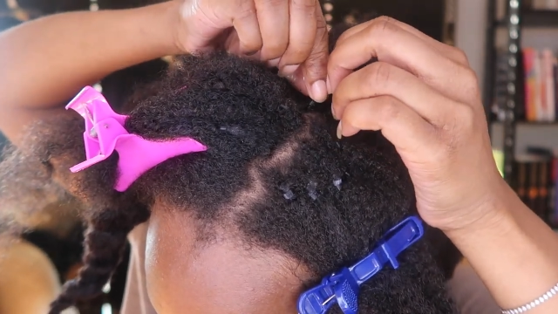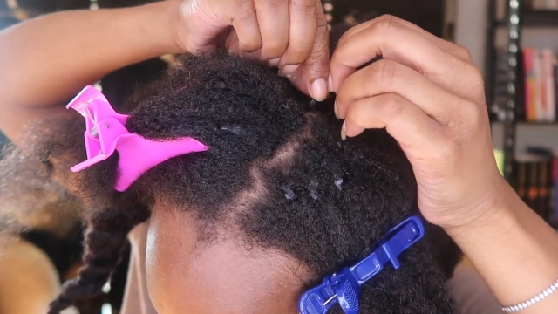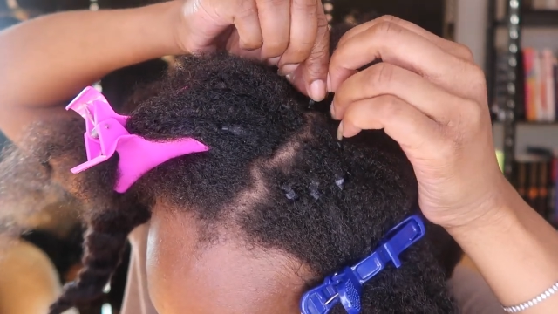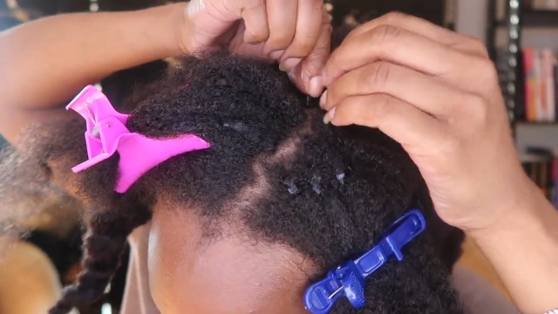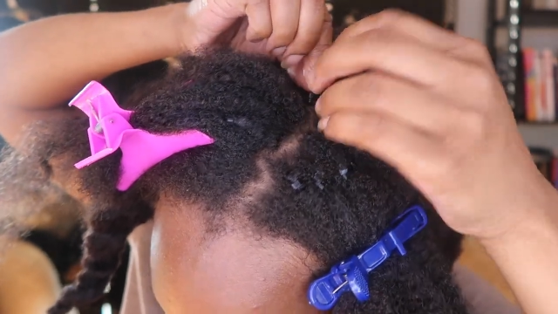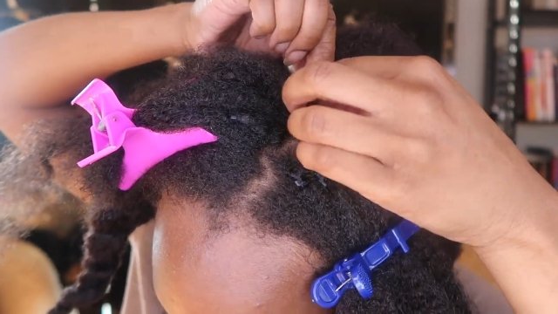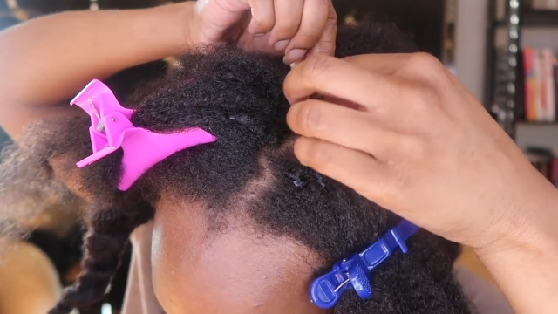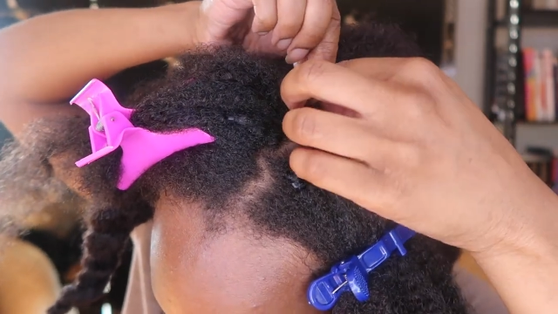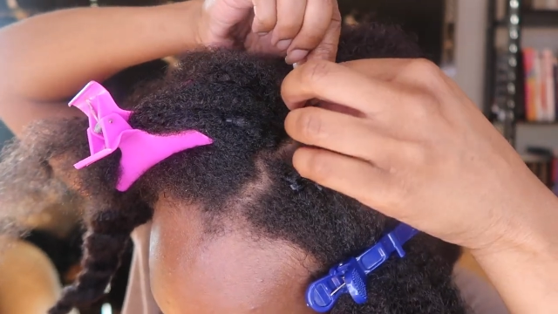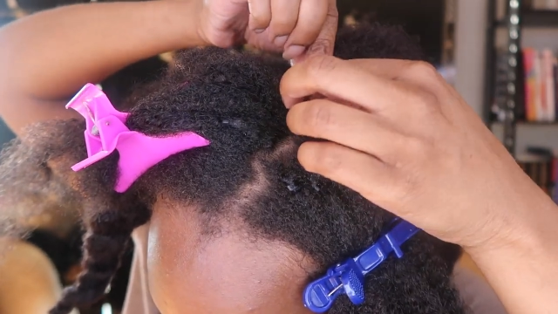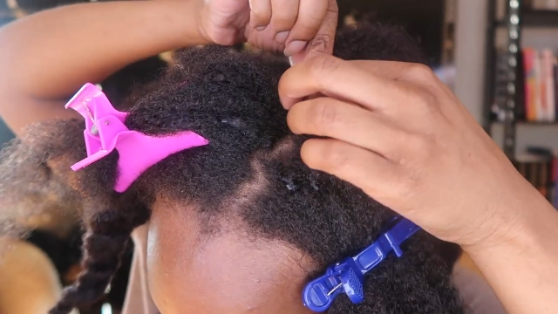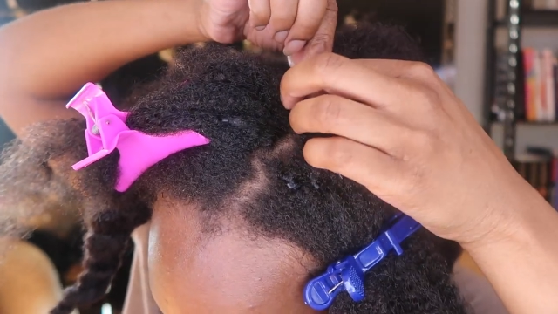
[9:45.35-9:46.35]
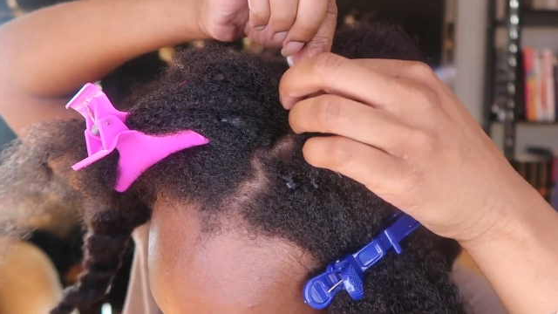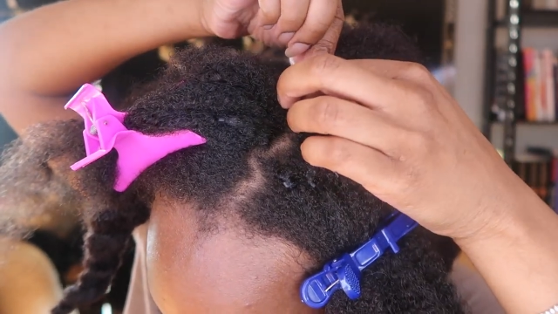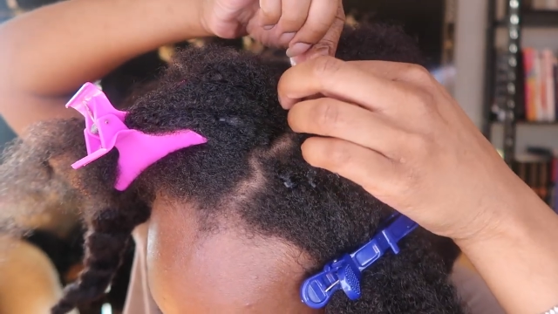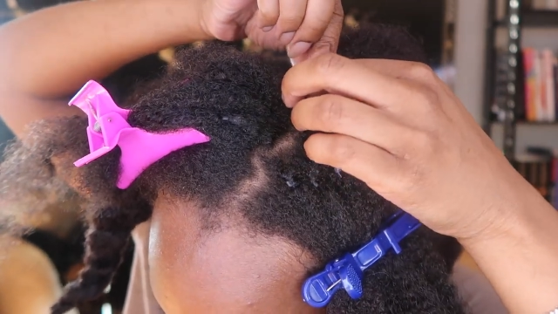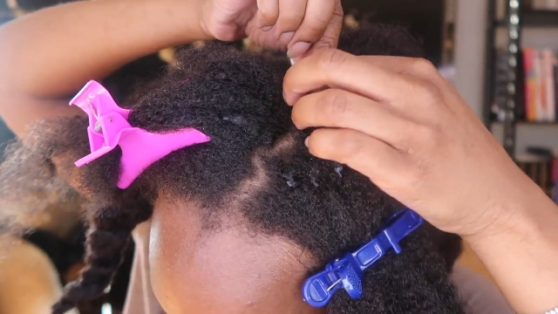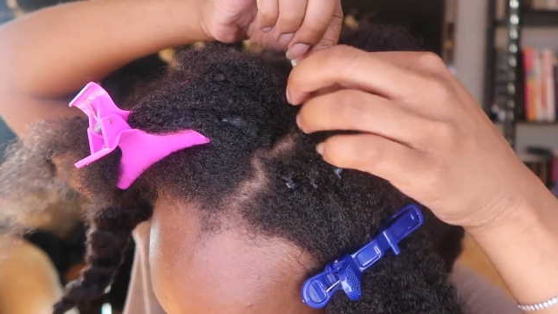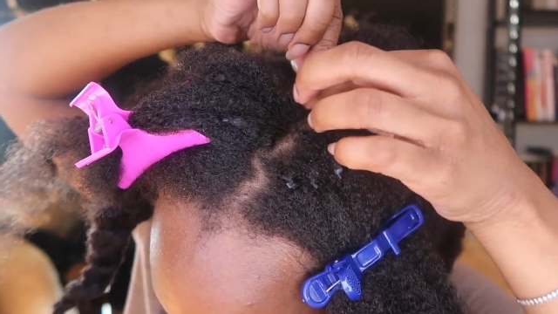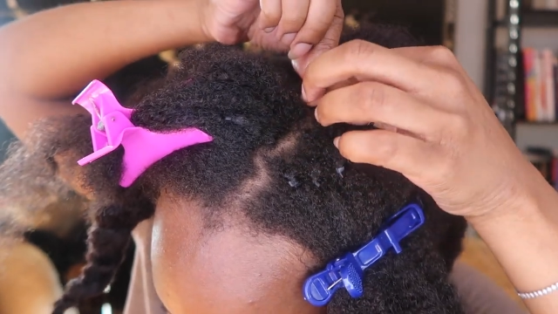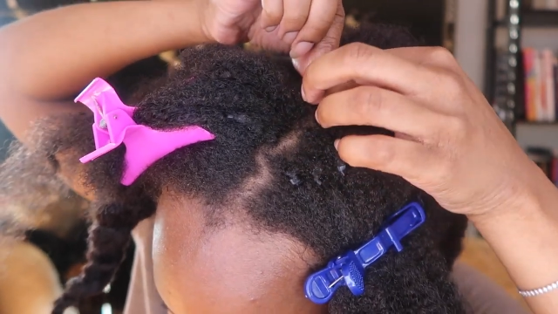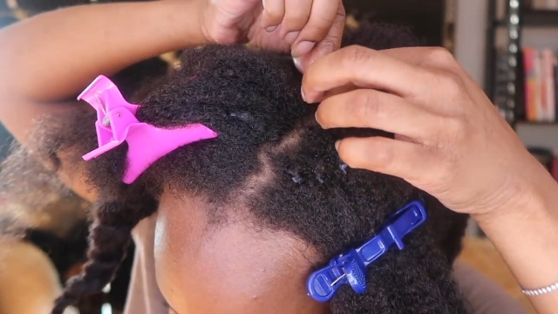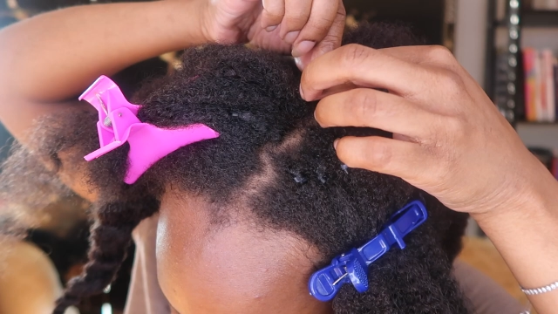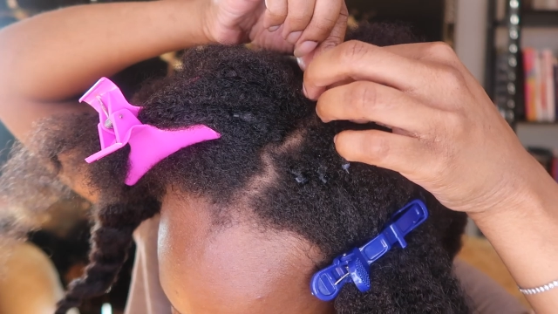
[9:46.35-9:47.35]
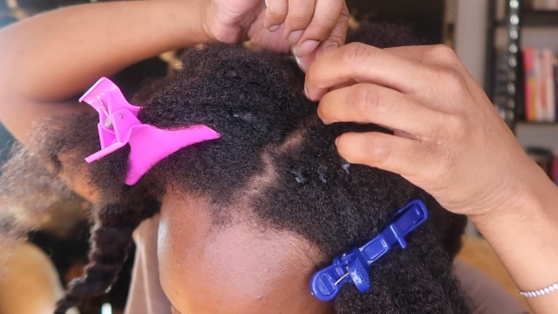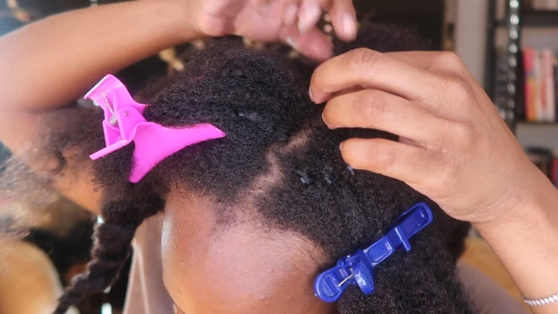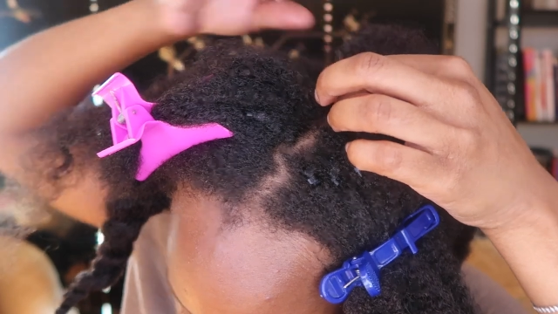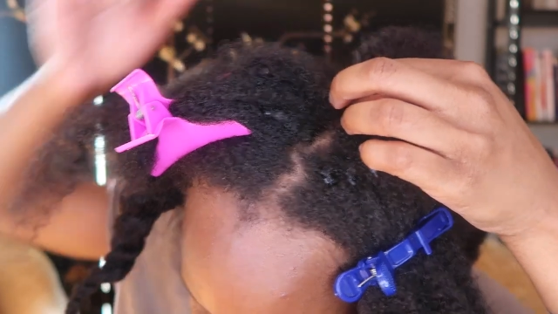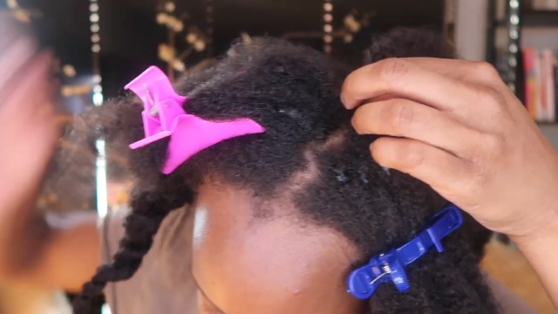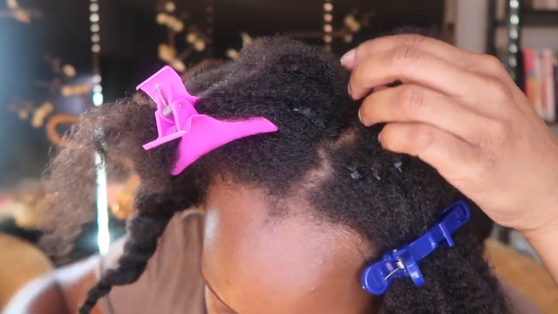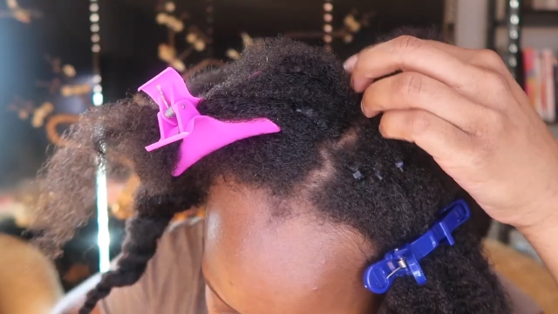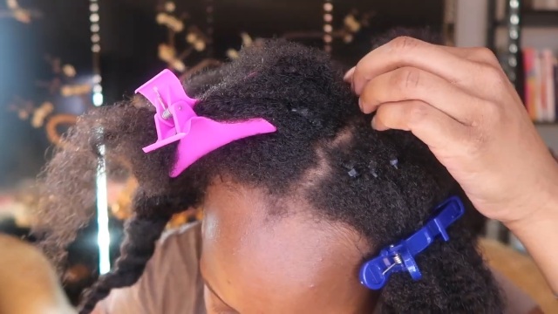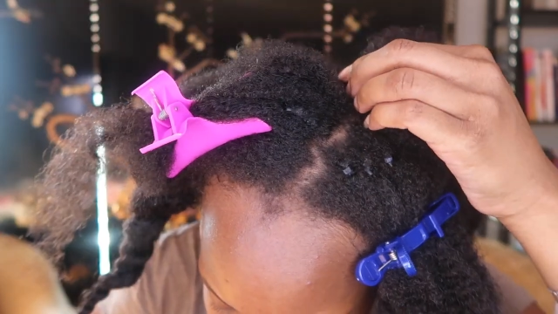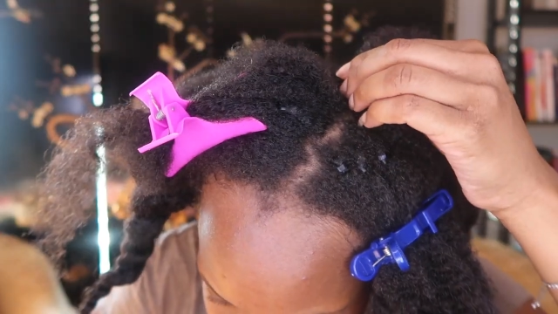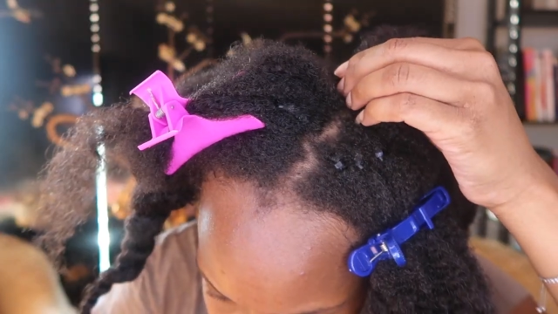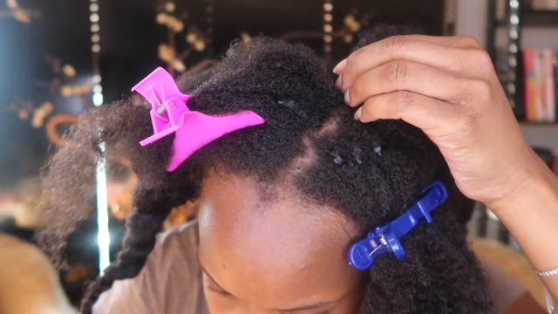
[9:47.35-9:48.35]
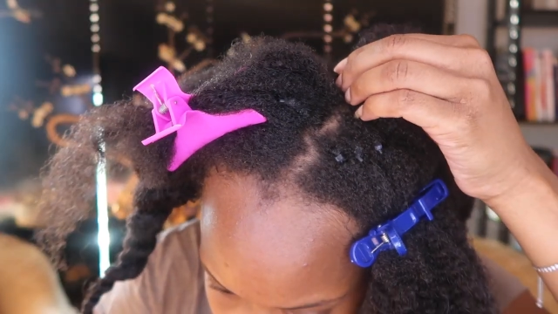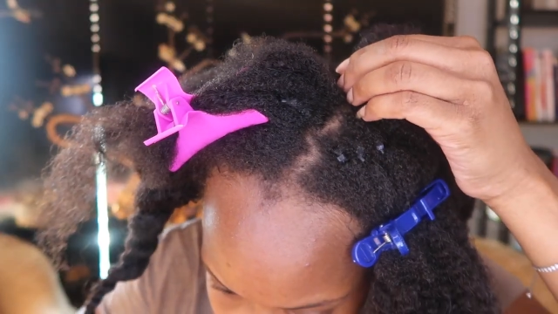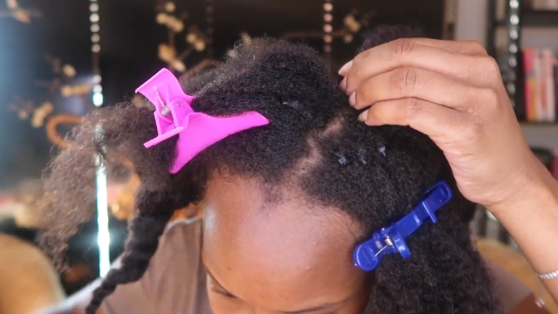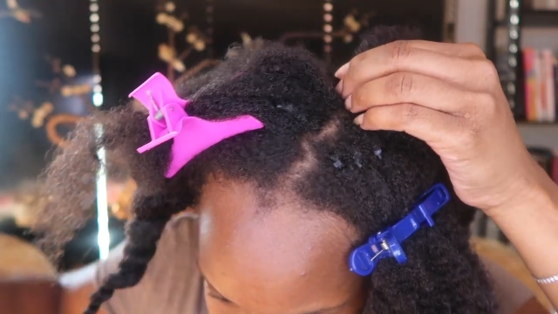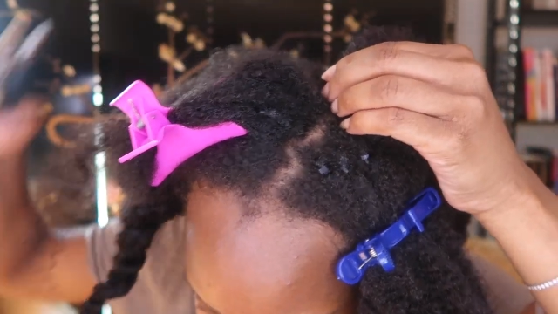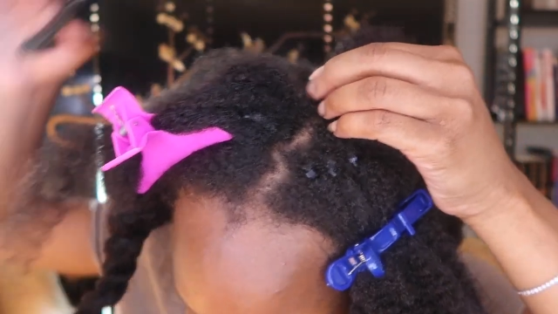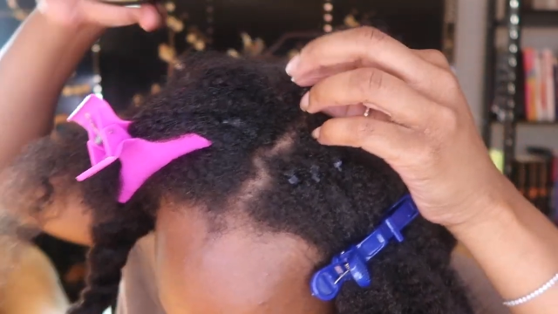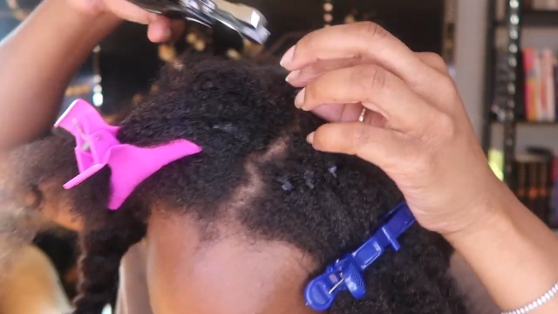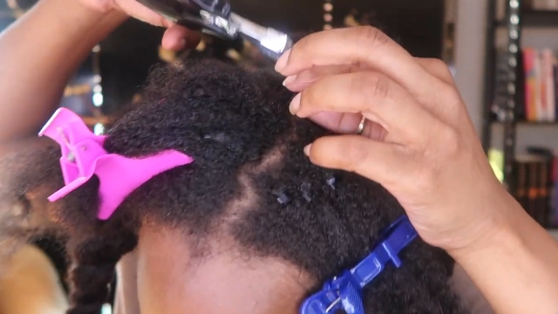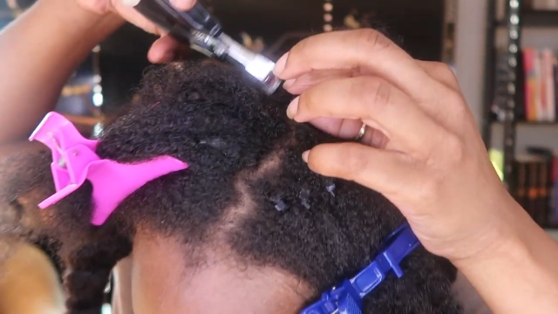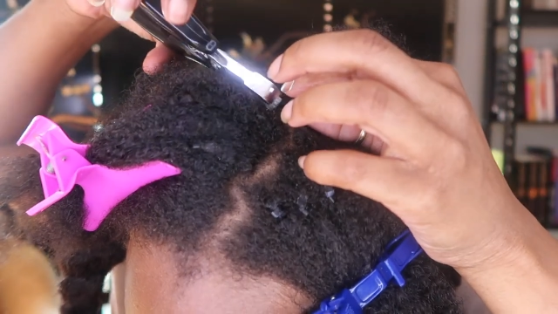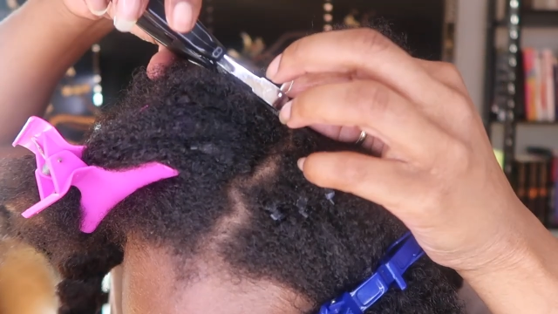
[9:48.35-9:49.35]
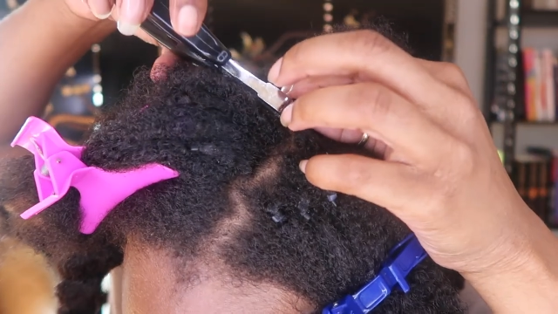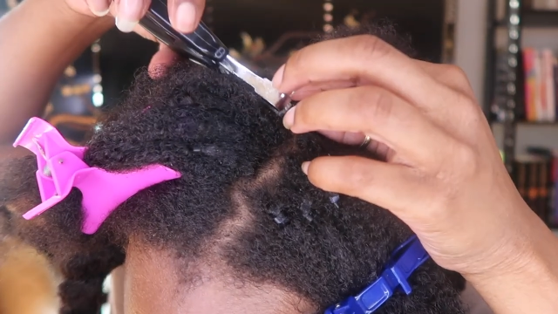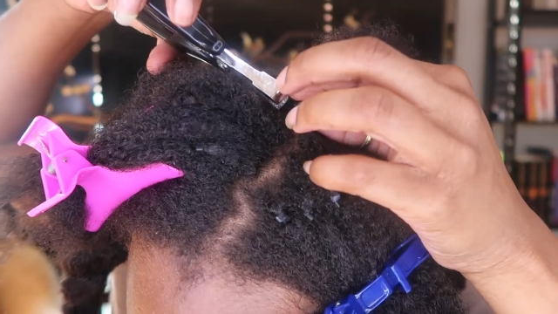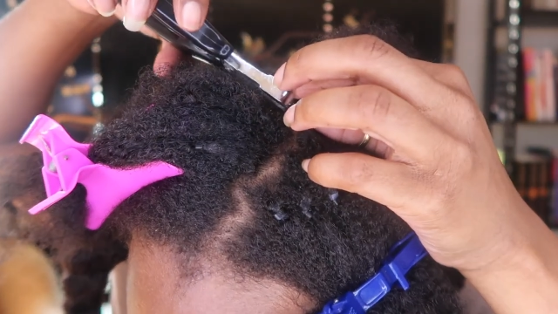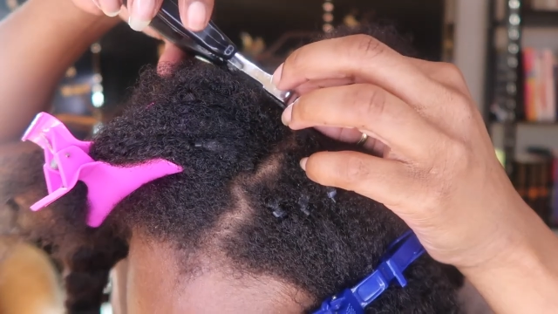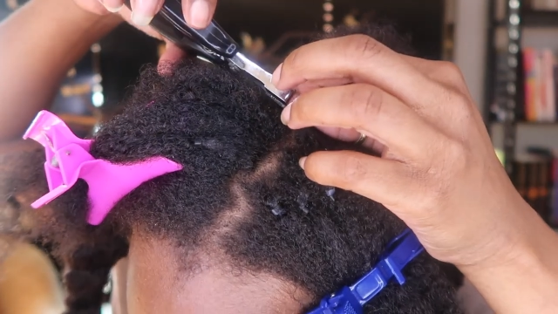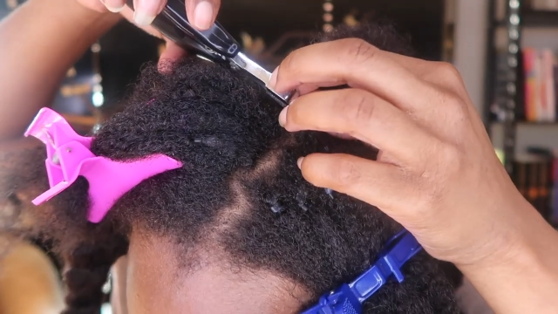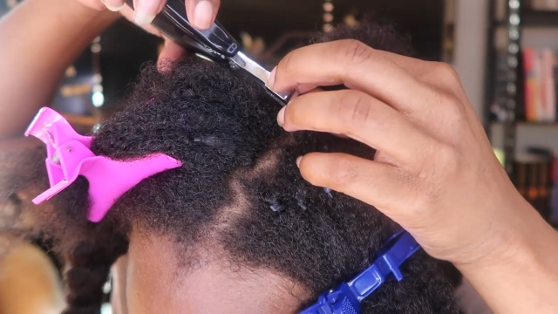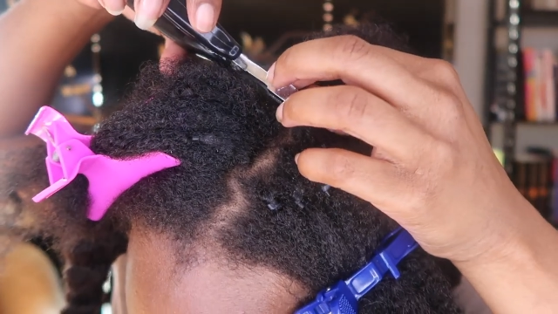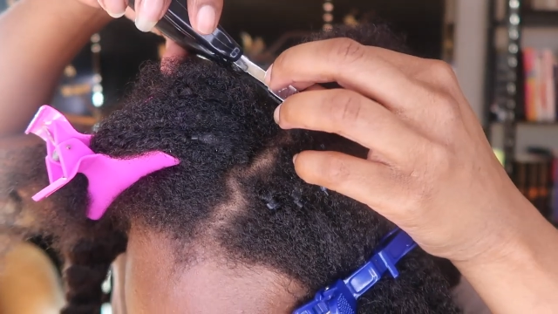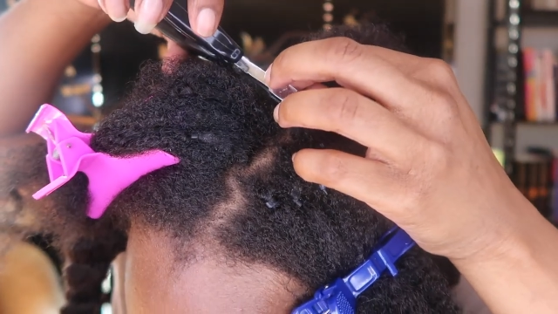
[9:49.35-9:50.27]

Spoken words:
No face is visible, so there are no lips to read.